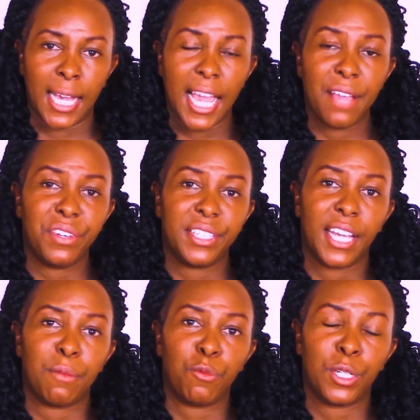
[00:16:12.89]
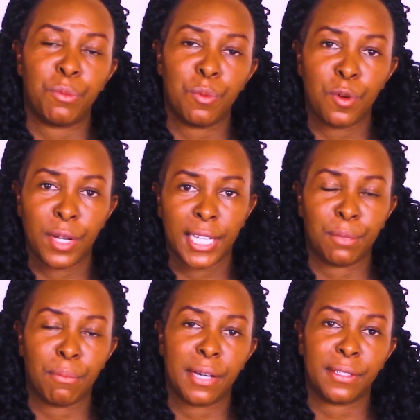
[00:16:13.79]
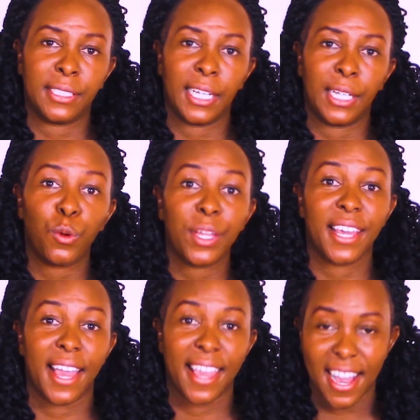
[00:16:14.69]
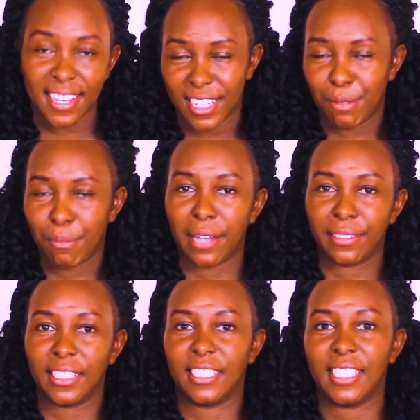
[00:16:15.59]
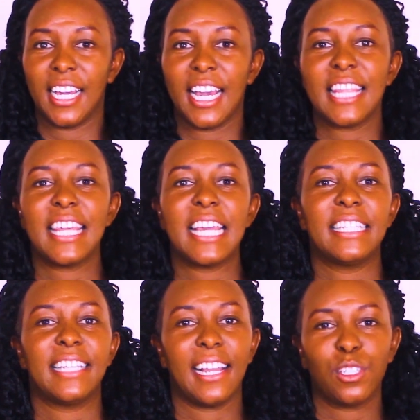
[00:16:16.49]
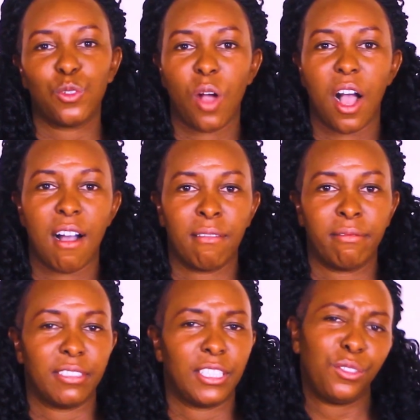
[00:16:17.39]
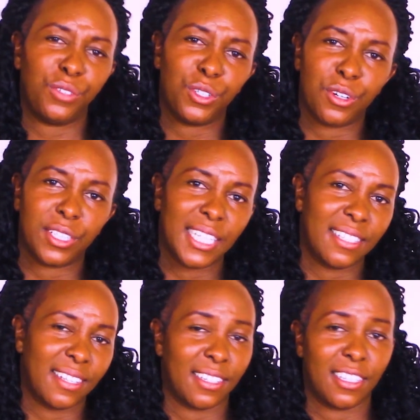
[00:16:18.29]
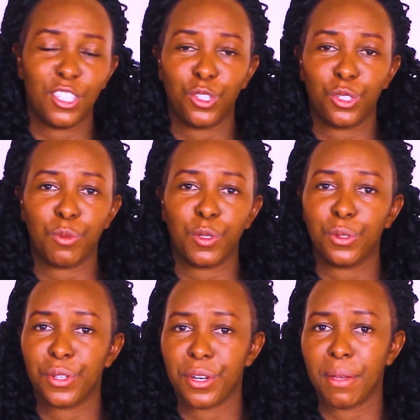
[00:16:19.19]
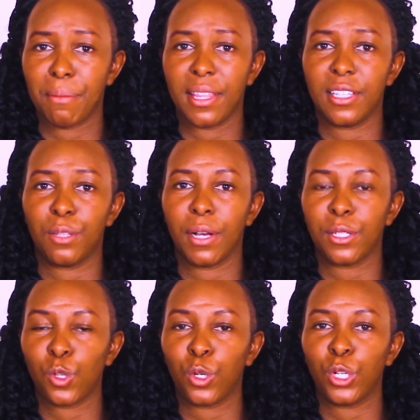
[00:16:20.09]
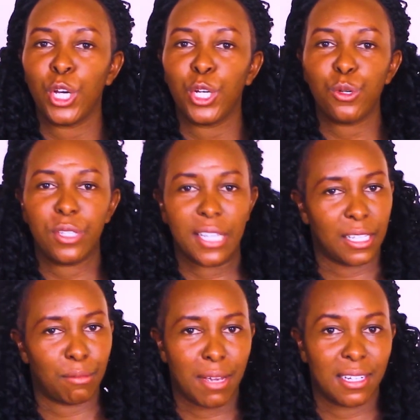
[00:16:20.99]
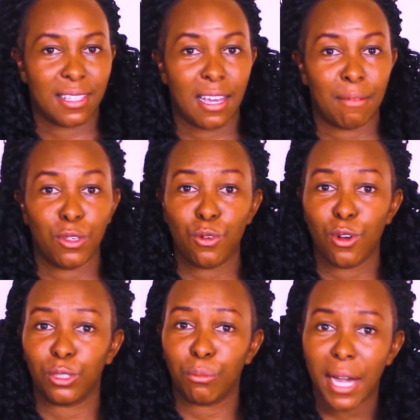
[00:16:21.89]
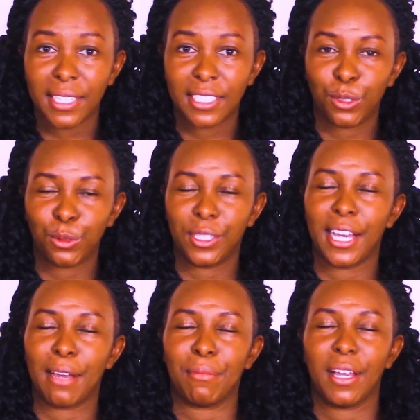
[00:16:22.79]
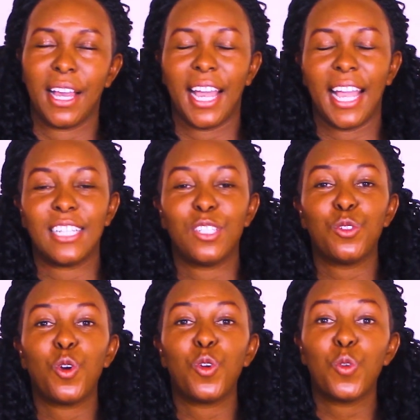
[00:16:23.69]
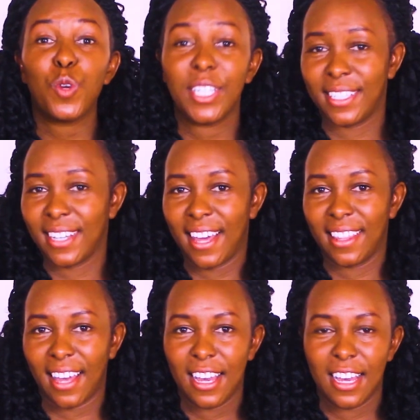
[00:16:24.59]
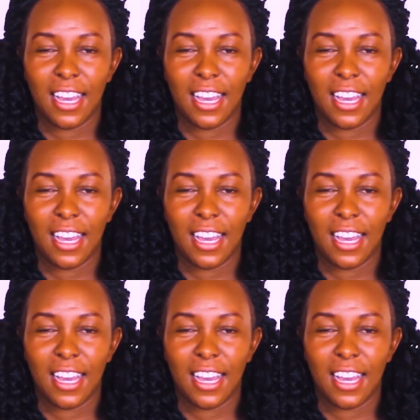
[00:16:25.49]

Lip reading: Every time when people get married and when they are young in marriage, they tend to have difficulties and issues because remember, this person, you just met them, you got married to them, and you don't know each other.